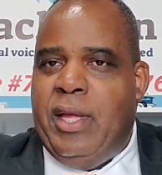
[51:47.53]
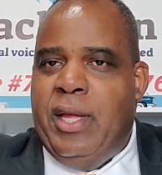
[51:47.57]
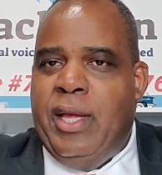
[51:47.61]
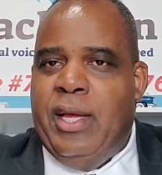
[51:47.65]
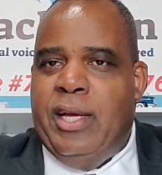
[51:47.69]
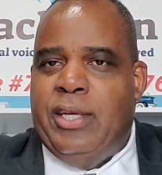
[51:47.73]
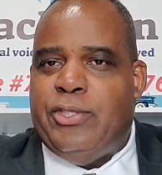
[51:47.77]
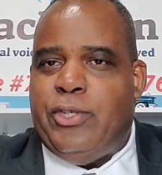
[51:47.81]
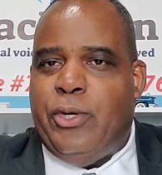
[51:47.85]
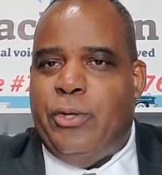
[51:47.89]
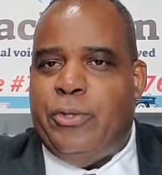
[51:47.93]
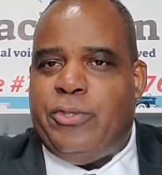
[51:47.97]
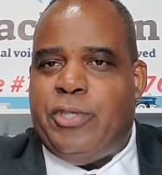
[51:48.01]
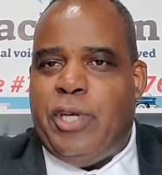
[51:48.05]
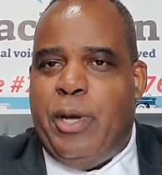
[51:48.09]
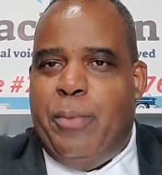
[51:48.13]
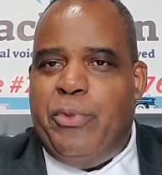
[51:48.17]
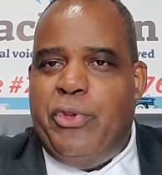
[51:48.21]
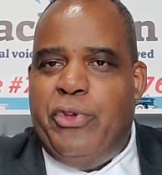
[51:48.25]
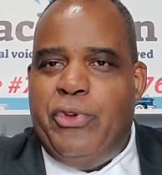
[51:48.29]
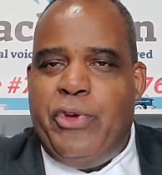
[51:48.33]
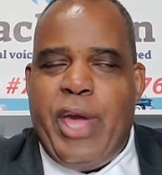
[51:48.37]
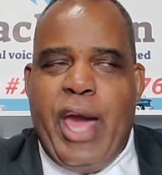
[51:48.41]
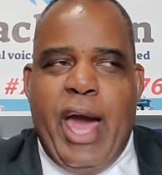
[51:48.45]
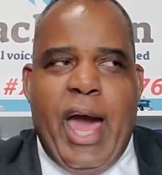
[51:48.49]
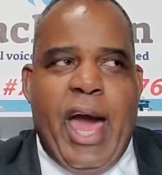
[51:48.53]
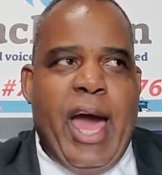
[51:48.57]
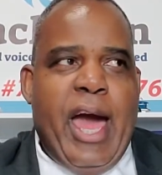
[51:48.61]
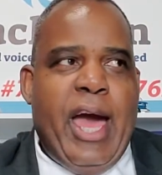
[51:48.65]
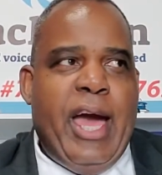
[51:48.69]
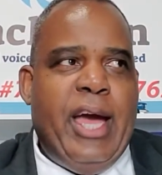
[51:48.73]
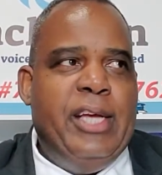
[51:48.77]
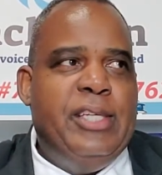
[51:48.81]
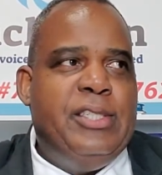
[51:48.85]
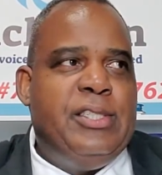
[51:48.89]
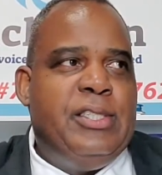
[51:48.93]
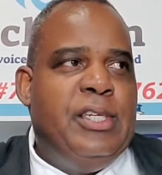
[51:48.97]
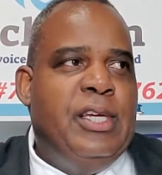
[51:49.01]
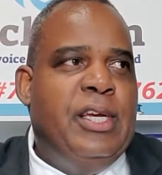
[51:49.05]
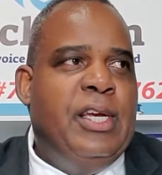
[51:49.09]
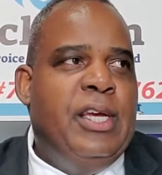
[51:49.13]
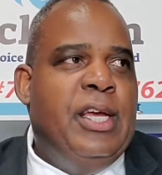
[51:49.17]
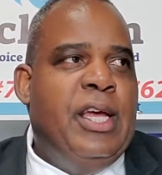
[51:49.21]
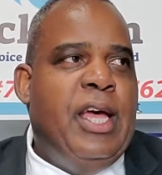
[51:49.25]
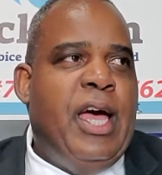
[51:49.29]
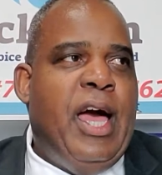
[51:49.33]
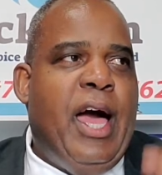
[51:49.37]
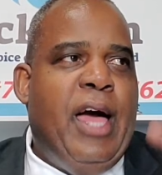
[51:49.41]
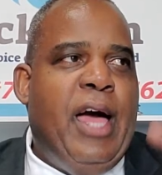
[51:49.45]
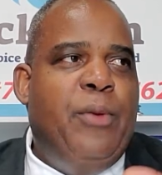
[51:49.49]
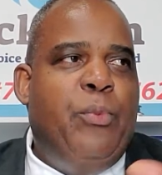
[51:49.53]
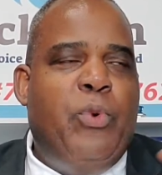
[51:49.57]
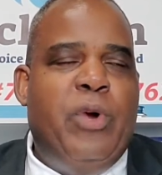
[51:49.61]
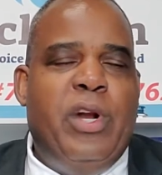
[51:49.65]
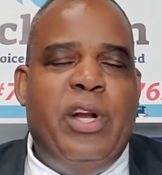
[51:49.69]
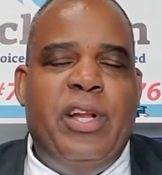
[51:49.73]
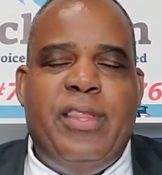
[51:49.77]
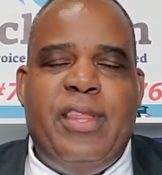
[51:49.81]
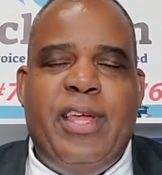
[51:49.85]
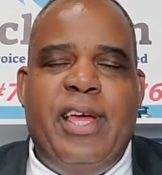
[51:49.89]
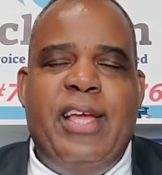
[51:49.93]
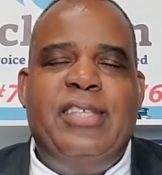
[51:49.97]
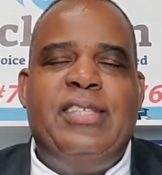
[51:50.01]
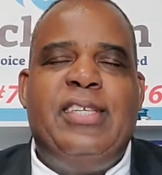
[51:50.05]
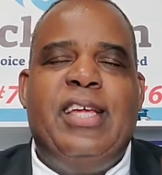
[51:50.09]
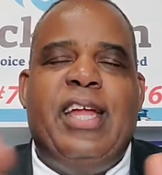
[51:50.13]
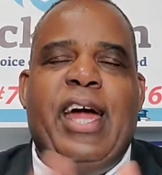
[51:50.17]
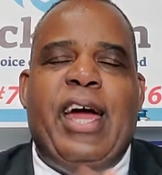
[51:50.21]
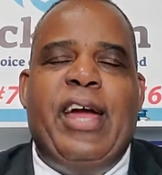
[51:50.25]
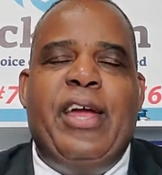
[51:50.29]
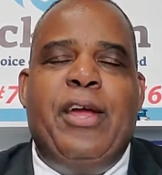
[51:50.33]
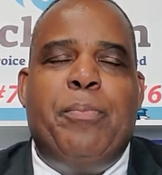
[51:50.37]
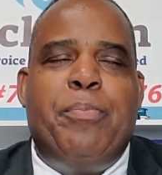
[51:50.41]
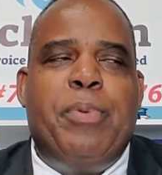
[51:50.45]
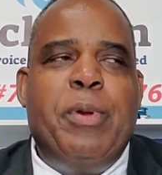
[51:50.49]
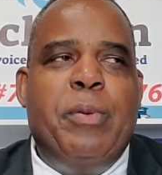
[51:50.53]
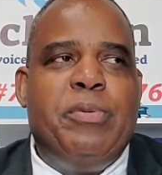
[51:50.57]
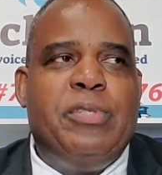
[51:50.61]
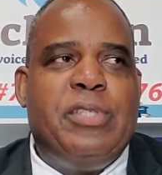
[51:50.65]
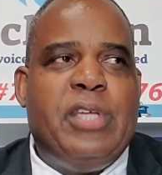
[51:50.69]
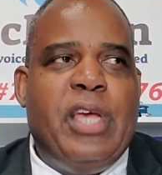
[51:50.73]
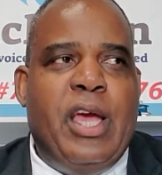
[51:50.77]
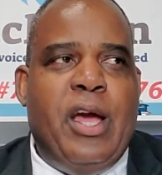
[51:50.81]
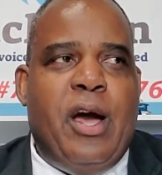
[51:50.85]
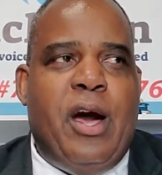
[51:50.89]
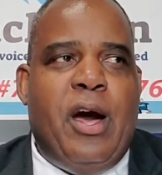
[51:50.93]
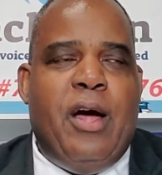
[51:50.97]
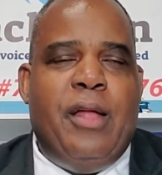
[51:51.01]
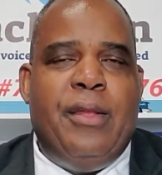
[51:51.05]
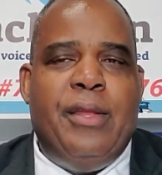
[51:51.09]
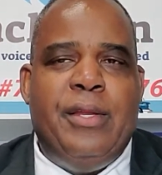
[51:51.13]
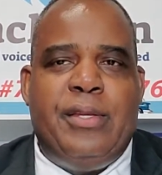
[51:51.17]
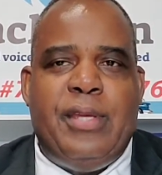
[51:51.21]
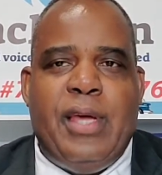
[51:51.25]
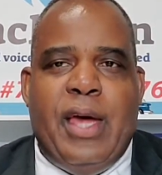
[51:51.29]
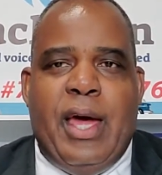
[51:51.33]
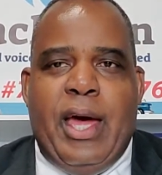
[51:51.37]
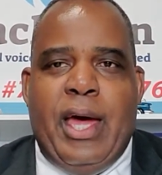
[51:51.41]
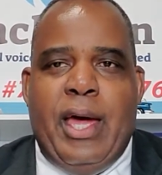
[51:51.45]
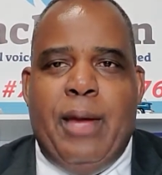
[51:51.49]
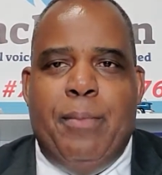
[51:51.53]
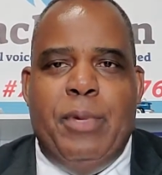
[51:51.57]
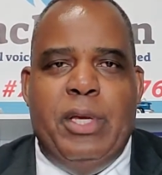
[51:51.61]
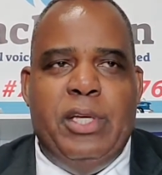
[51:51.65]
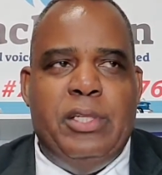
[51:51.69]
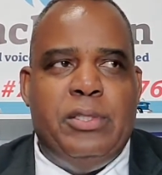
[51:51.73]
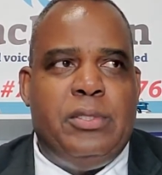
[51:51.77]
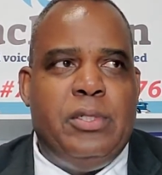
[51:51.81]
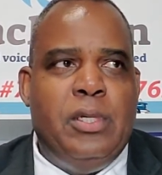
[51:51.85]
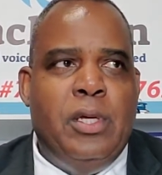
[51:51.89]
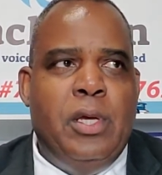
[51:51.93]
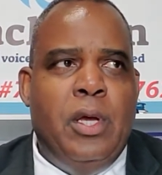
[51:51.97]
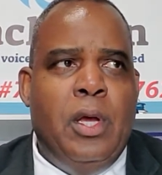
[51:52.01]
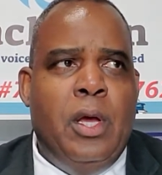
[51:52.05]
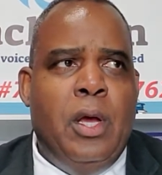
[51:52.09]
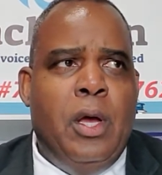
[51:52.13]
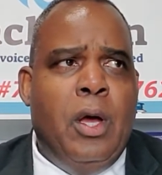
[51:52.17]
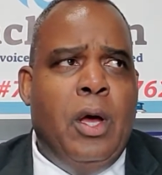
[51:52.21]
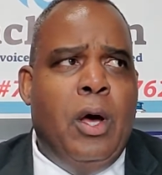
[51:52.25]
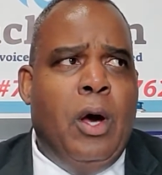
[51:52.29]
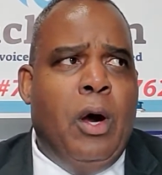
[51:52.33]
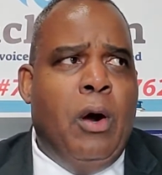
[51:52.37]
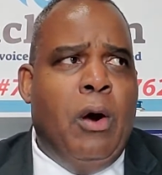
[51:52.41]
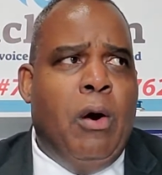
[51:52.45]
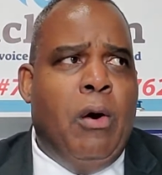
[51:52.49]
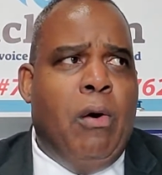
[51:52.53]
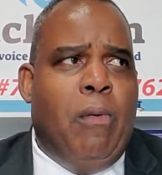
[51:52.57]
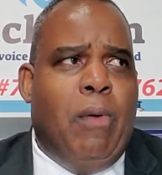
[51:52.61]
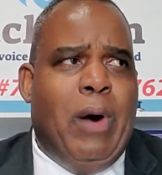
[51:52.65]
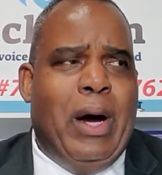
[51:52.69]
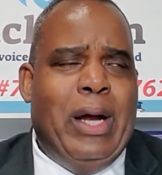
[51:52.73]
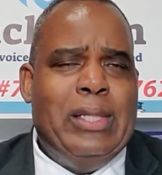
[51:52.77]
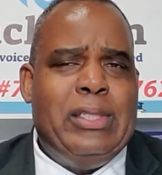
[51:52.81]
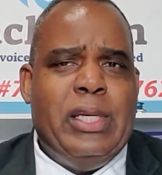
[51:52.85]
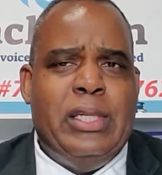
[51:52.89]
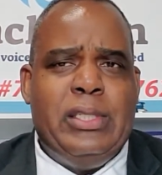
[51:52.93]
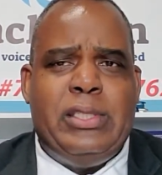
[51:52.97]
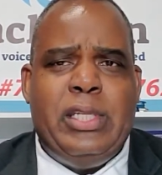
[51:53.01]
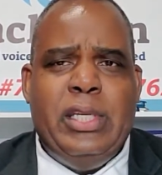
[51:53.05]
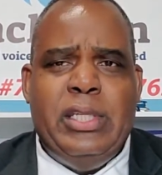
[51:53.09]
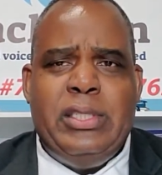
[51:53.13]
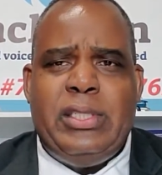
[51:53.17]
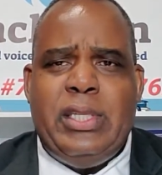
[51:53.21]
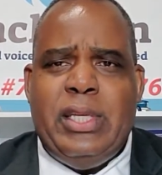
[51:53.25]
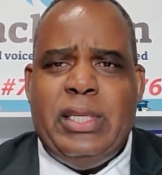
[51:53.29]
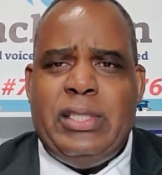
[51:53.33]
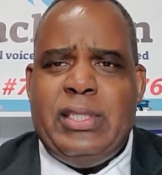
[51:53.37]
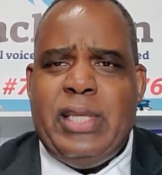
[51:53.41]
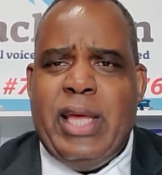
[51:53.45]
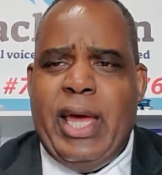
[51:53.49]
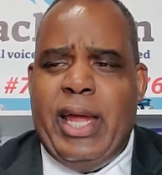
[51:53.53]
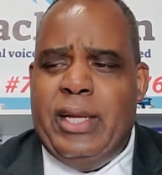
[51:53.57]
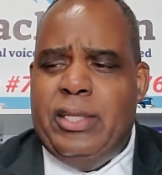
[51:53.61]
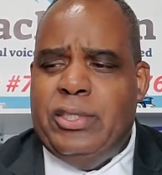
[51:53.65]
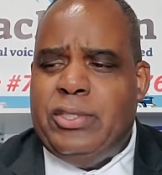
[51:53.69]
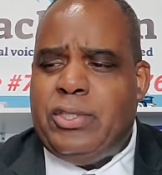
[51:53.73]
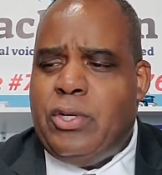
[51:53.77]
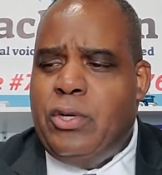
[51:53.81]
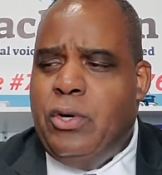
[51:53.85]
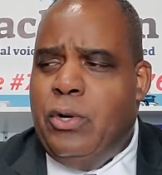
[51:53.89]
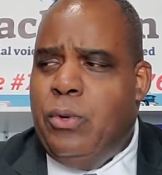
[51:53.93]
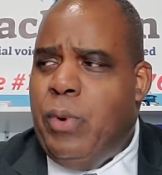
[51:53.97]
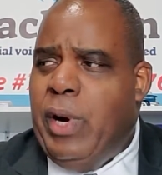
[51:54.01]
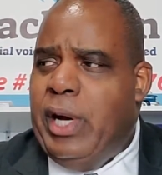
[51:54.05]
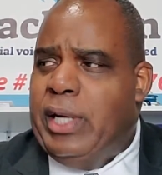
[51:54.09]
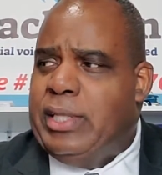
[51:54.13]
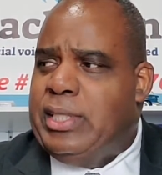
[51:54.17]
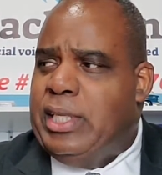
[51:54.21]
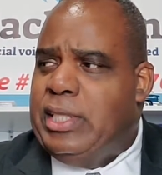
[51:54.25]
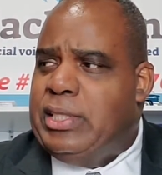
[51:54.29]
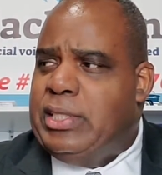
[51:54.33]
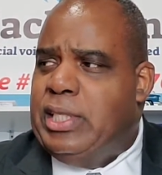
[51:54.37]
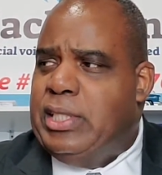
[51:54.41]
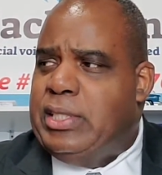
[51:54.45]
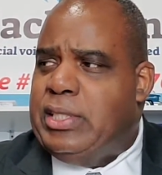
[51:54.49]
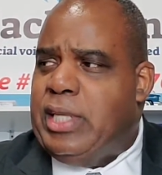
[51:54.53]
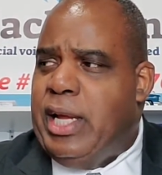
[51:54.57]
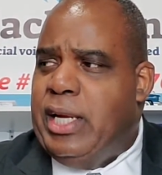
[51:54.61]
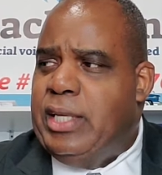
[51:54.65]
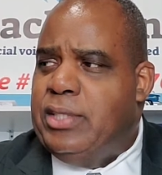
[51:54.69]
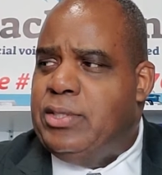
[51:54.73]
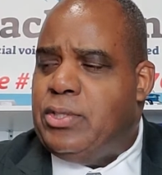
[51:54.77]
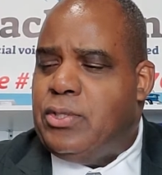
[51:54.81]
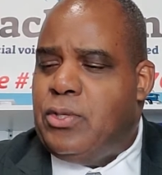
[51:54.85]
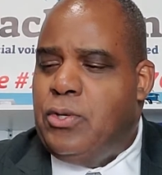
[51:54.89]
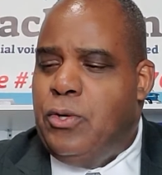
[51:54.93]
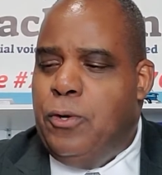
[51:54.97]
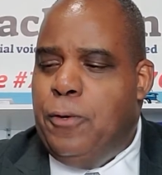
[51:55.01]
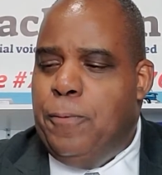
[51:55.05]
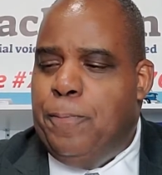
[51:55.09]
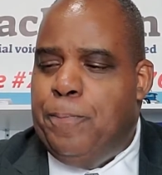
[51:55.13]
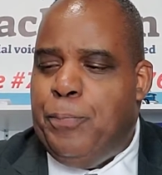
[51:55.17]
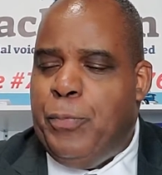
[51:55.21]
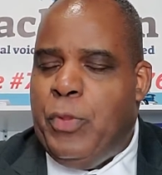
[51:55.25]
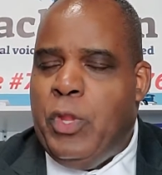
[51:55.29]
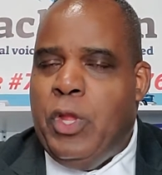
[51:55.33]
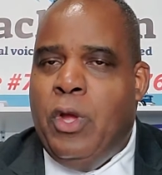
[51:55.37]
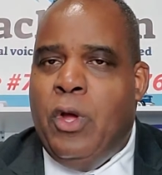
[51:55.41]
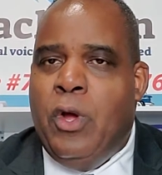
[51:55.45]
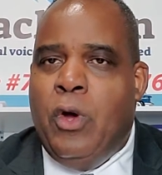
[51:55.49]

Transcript: So some of you guys, one of the things that I hear people say all the time is, why don't they teach this that in school? Why don't they teach that in school?